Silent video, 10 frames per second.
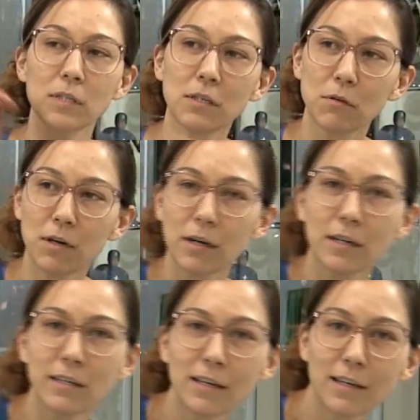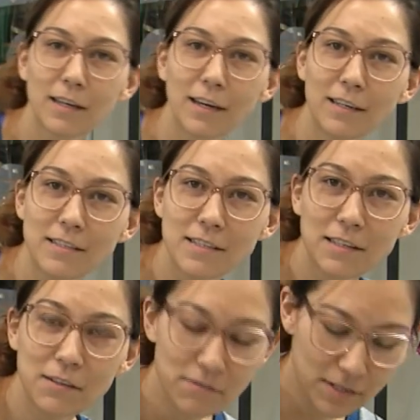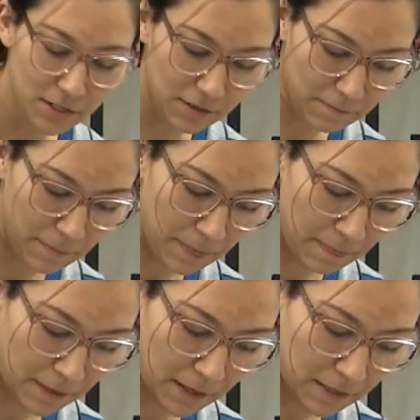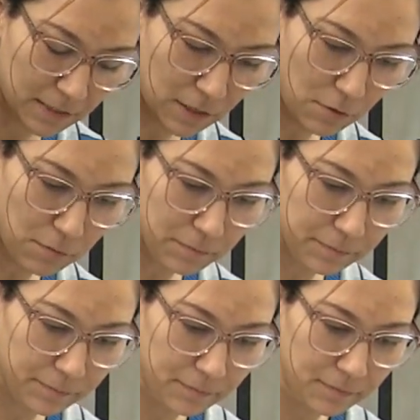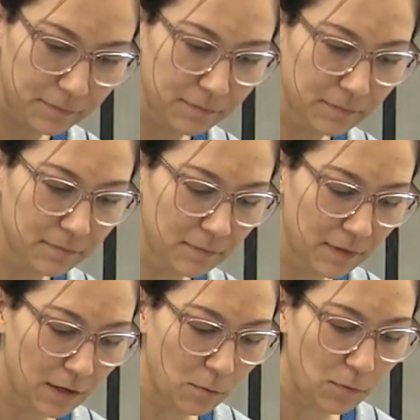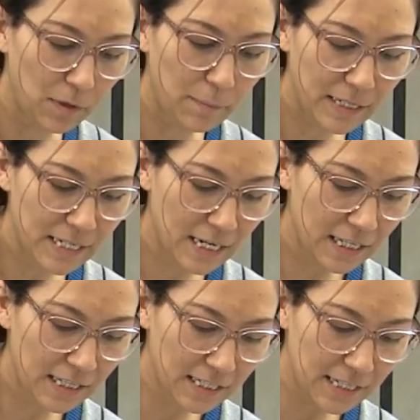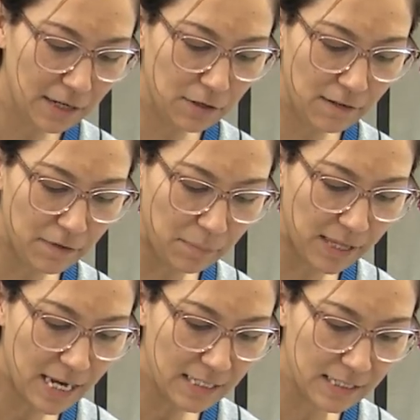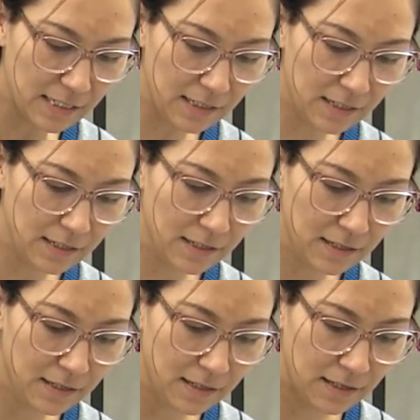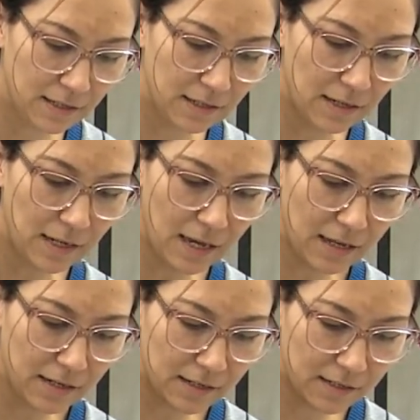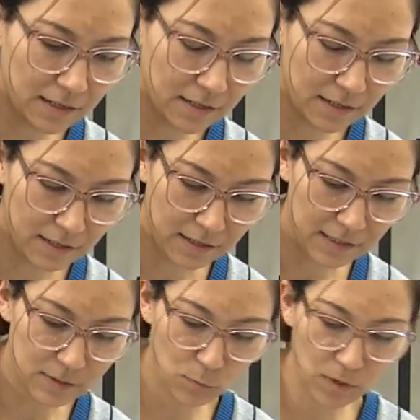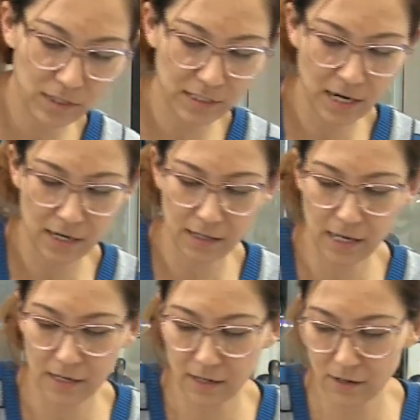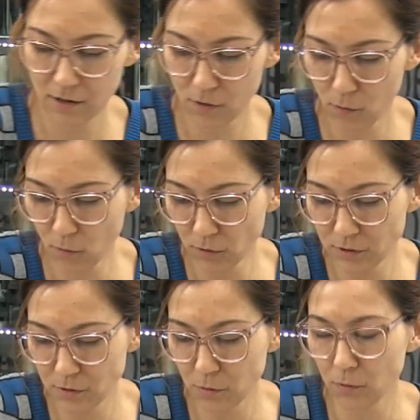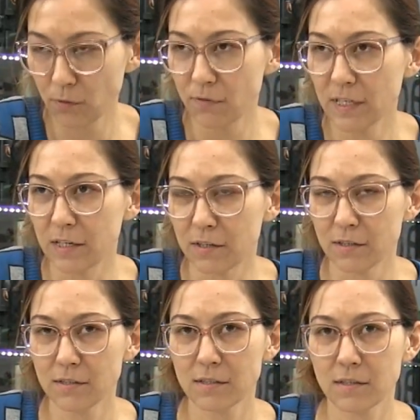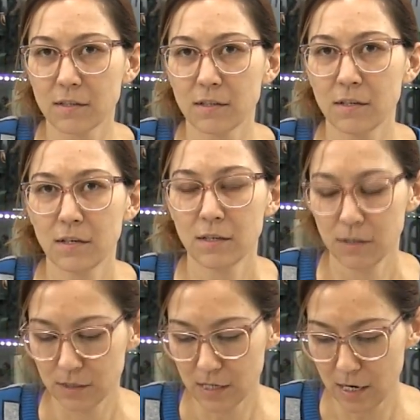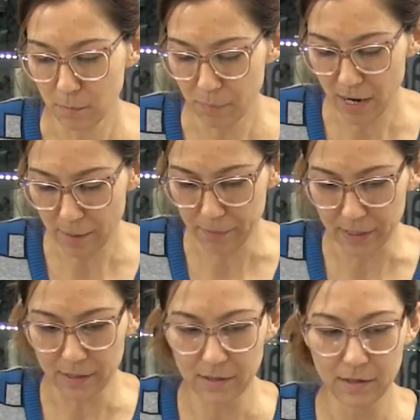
you are unsealing a figure. So we are maintaining the integrity of the plastic. Again, this works kind of like old school figures. Just kind of pop it.